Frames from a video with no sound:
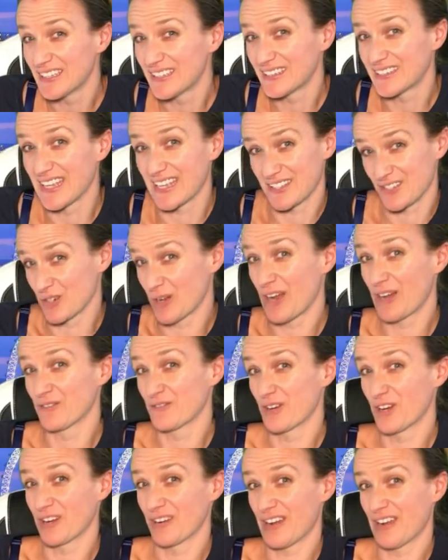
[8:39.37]
That's not
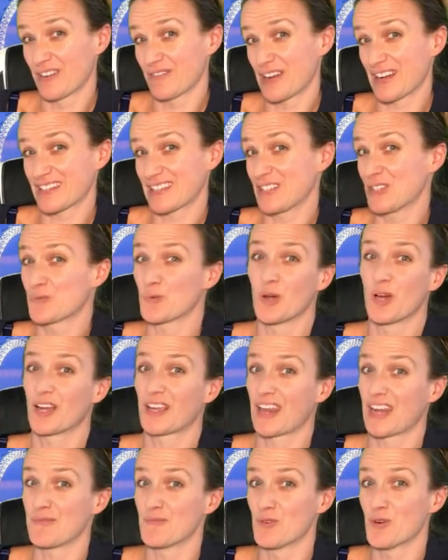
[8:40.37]
how vaccines
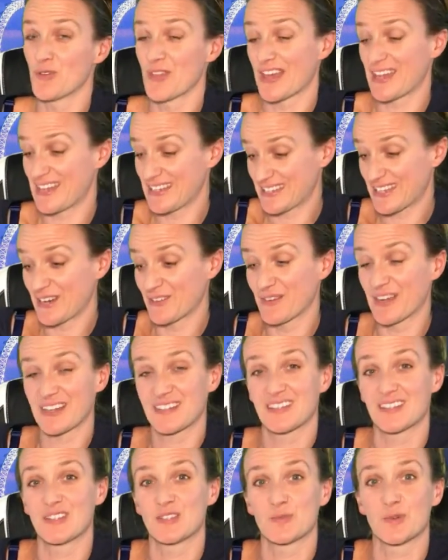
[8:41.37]
work anymore. That is how
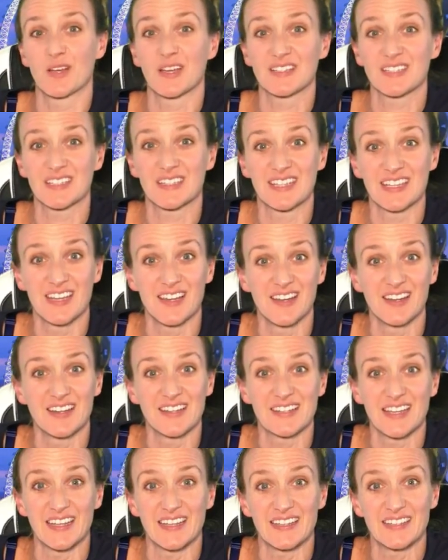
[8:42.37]
vaccines worked in the
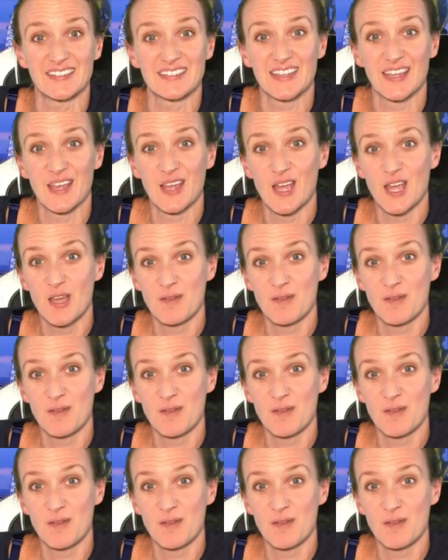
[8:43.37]
early days.